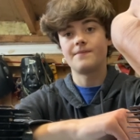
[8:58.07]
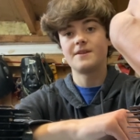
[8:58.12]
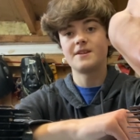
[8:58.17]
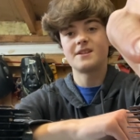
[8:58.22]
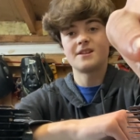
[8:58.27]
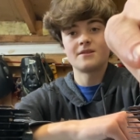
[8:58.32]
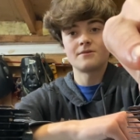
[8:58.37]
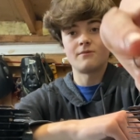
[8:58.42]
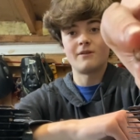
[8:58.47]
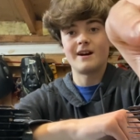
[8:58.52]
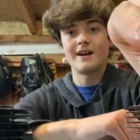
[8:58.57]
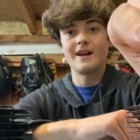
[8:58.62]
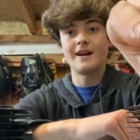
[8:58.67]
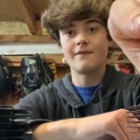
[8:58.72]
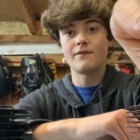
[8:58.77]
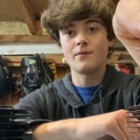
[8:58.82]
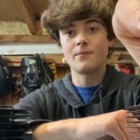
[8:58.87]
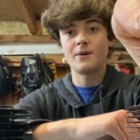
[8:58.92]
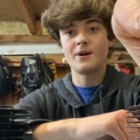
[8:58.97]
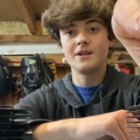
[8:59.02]
This is why
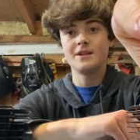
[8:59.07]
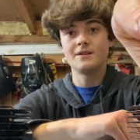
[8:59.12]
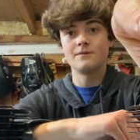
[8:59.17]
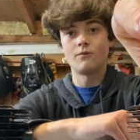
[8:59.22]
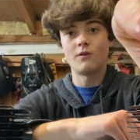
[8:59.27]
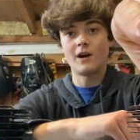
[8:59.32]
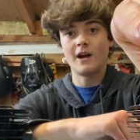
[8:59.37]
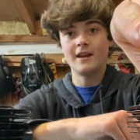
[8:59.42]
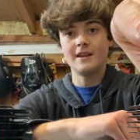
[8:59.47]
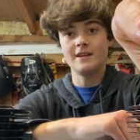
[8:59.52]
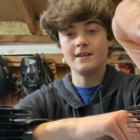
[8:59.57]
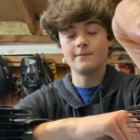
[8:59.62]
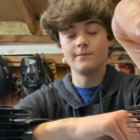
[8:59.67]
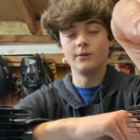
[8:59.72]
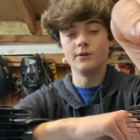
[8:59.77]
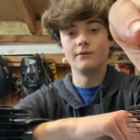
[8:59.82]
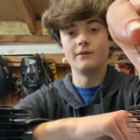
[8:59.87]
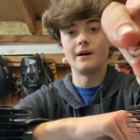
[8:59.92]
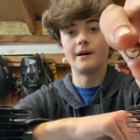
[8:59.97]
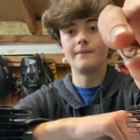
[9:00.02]
everybody's YDs
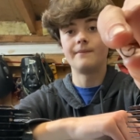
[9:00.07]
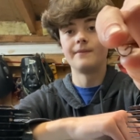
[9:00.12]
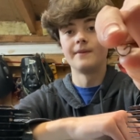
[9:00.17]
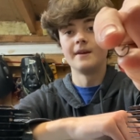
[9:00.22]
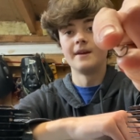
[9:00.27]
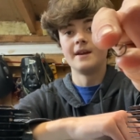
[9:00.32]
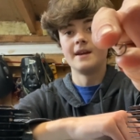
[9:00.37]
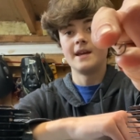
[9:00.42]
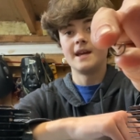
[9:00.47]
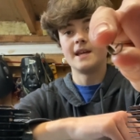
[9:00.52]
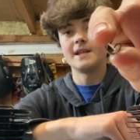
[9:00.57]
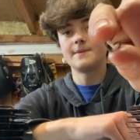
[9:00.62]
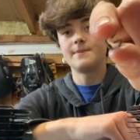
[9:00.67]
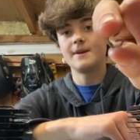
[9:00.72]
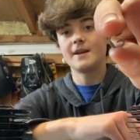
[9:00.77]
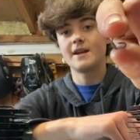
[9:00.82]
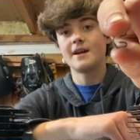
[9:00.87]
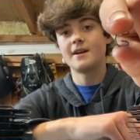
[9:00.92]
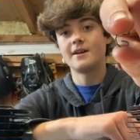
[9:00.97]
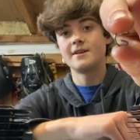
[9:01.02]
blew up, is
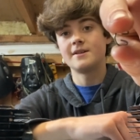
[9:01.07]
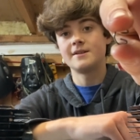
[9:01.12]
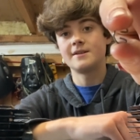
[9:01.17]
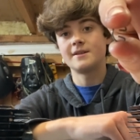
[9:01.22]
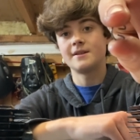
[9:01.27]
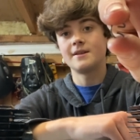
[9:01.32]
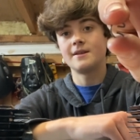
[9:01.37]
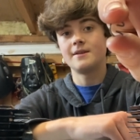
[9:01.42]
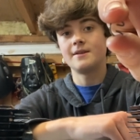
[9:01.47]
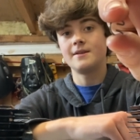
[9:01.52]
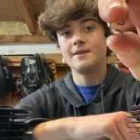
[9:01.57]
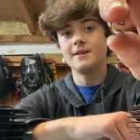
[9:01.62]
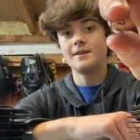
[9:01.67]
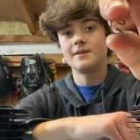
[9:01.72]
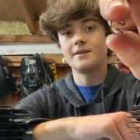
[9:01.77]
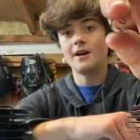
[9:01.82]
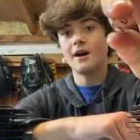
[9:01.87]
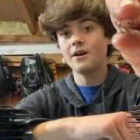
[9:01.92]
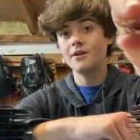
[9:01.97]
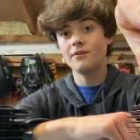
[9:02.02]
because the, not